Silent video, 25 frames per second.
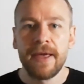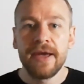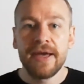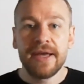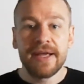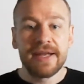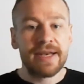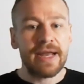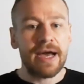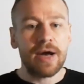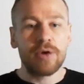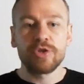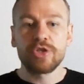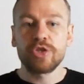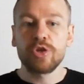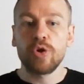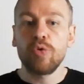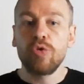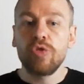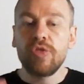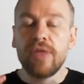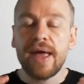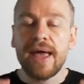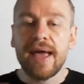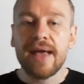Now, so
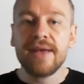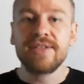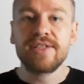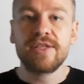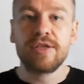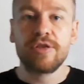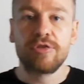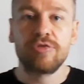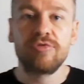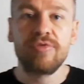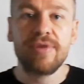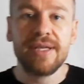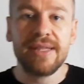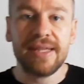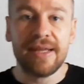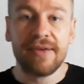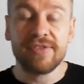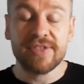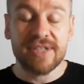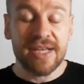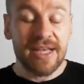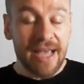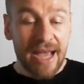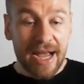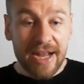there's the three levels,
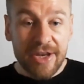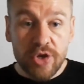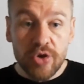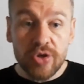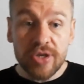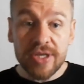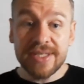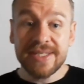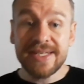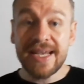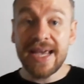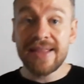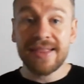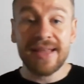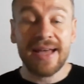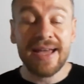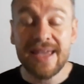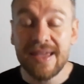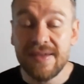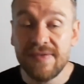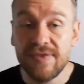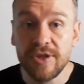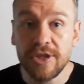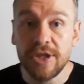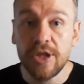and you can take that
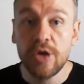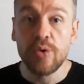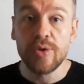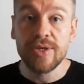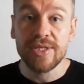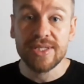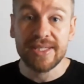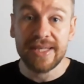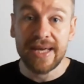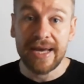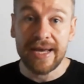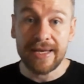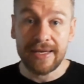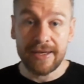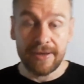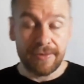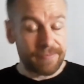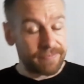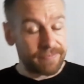even lower. It's like,